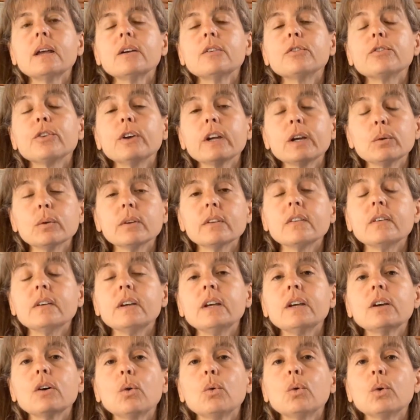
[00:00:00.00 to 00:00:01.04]

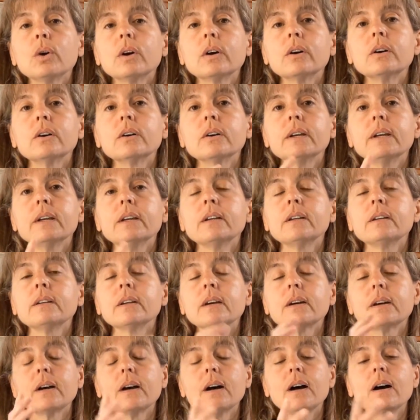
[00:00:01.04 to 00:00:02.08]
frequency or
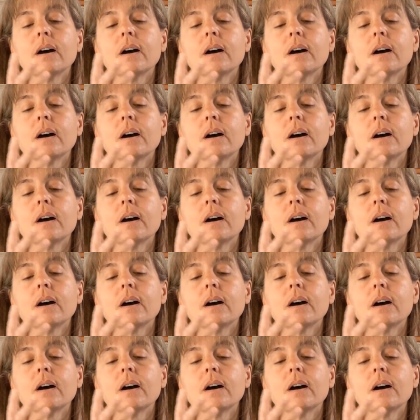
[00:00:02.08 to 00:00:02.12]
in